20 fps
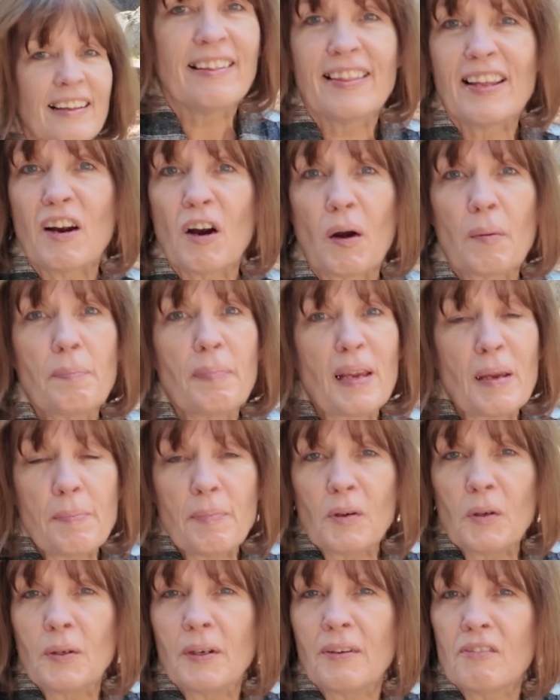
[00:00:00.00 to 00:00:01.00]
There are
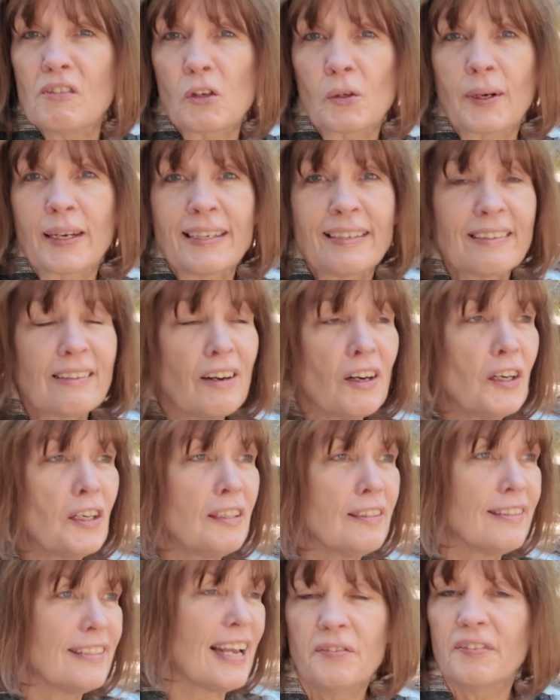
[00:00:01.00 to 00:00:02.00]
people who have joined
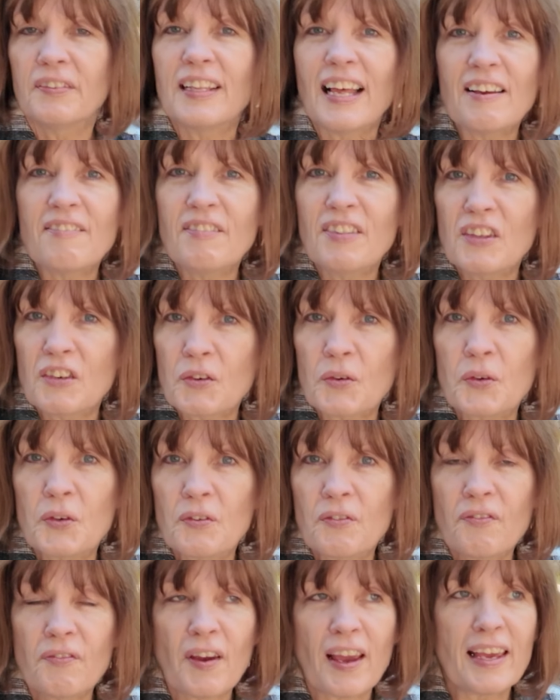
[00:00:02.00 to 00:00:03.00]
cults who've left the true
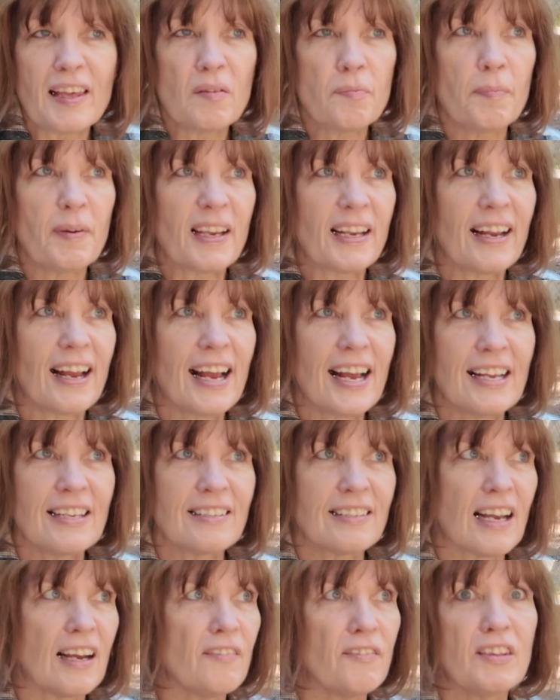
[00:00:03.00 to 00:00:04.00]
faith because
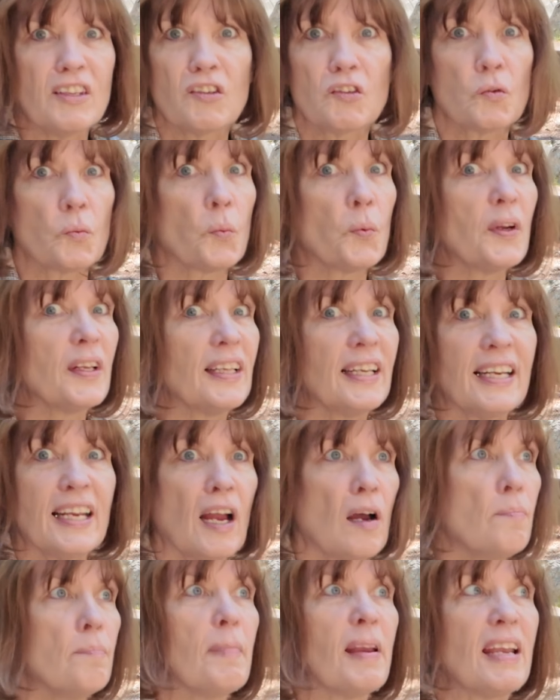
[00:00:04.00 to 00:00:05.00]
of this really
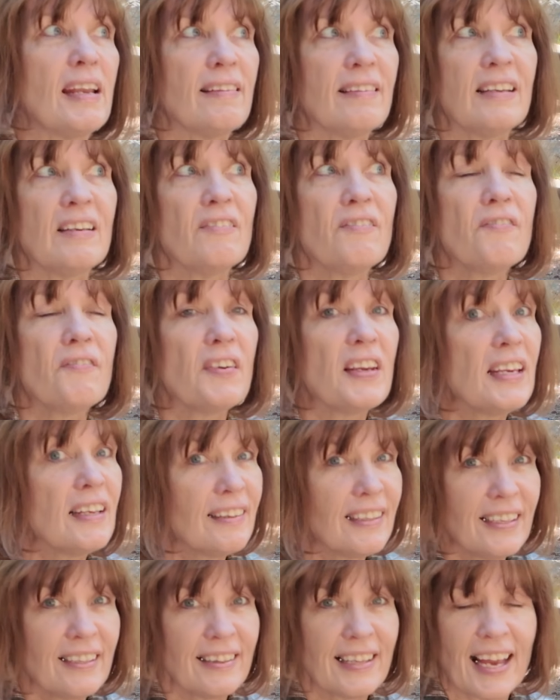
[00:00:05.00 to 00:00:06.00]
amazing
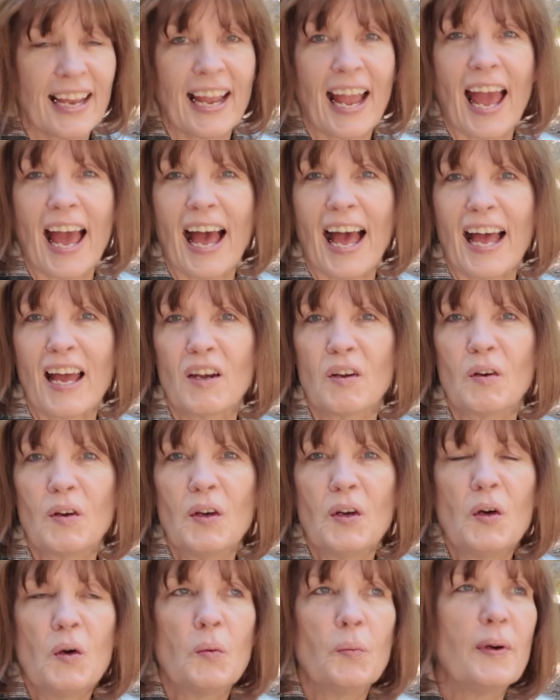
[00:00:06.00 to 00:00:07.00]
feeling they had
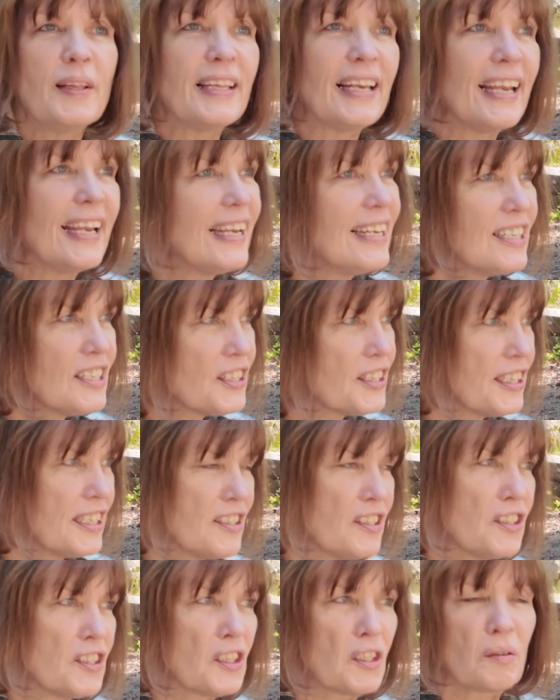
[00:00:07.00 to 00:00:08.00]
when they entered a
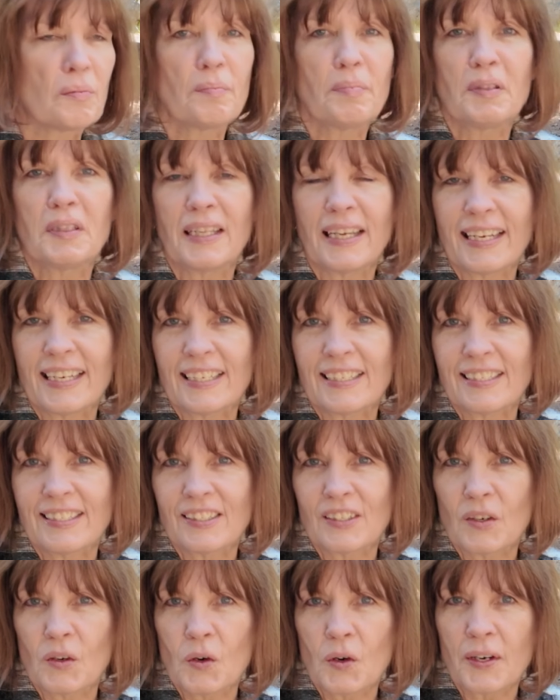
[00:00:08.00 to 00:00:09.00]
certain
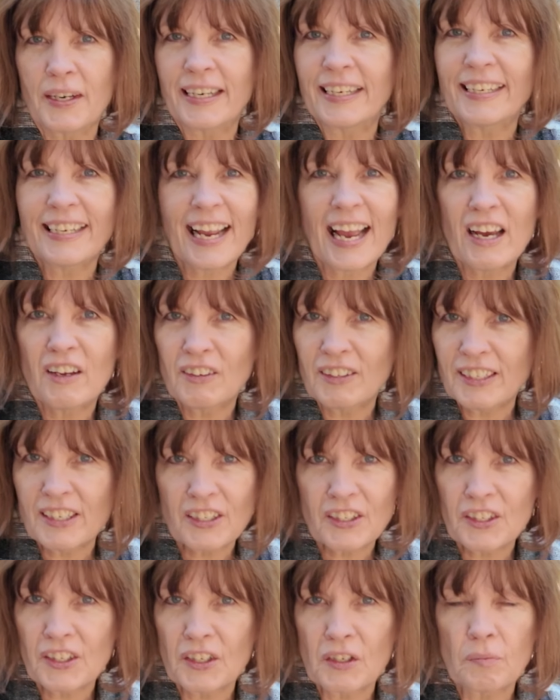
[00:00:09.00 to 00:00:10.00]
place or encountered a
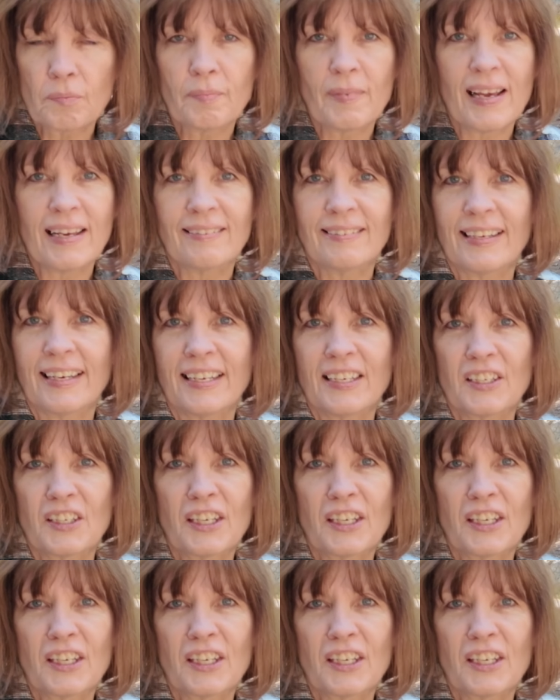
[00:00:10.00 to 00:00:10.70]
certain message.